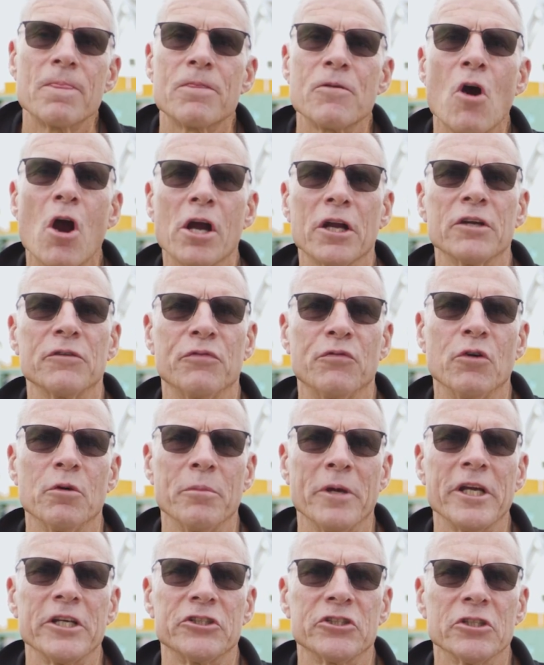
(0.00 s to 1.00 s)
target
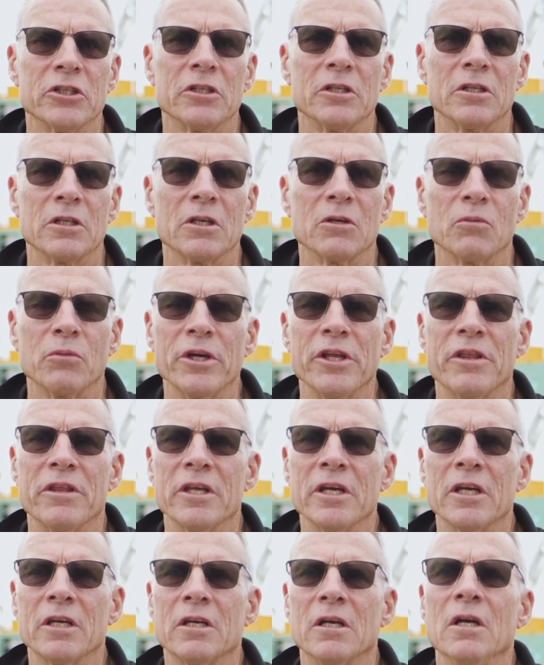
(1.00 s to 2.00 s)
formation that we
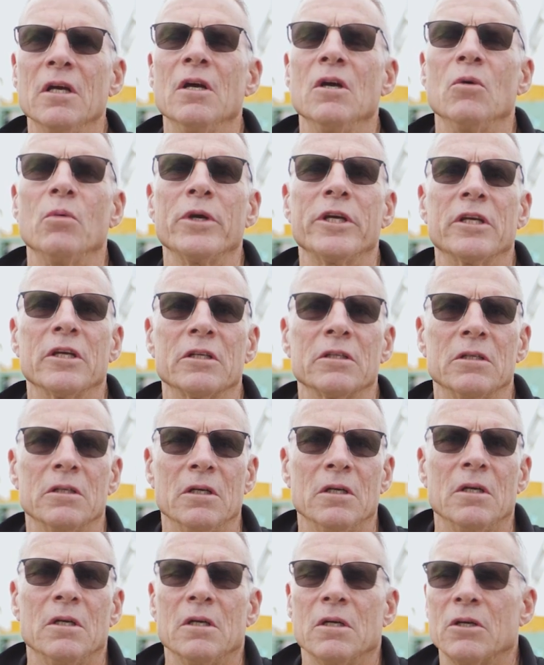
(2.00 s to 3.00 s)
think we can
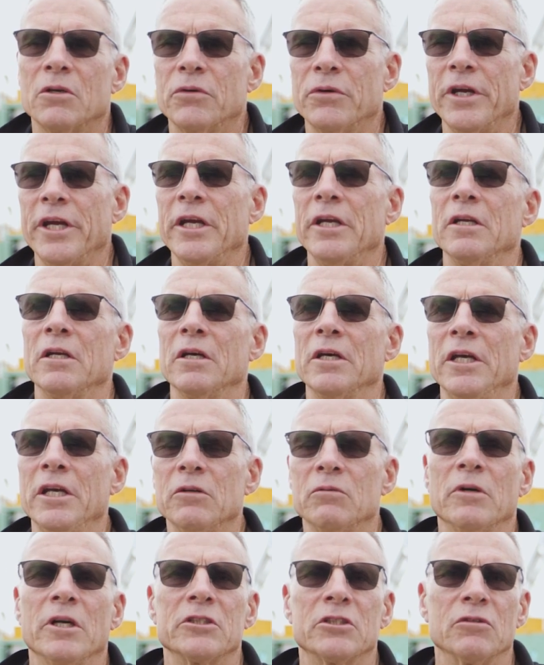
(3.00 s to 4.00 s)
create a
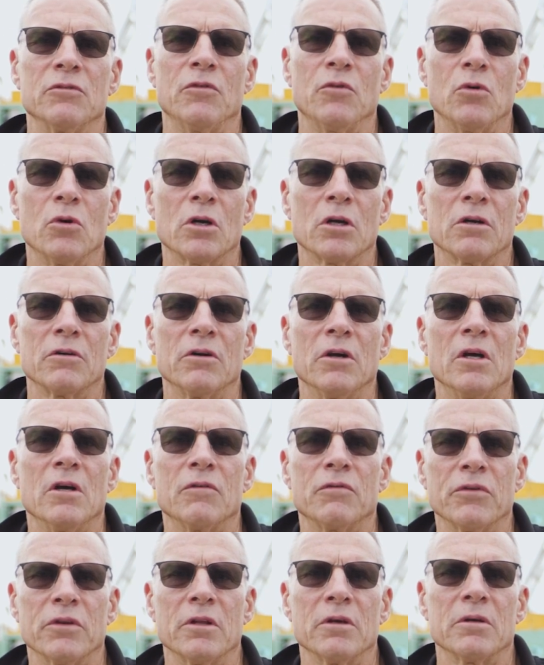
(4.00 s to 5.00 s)
heat reservoir
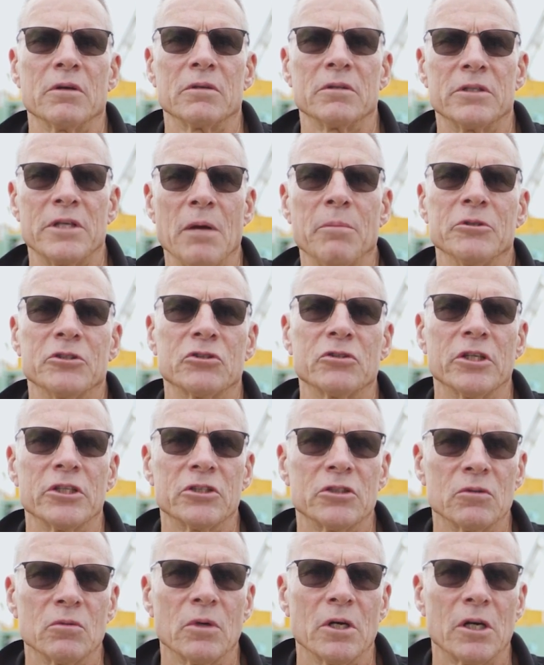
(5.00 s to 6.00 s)
for the demonstration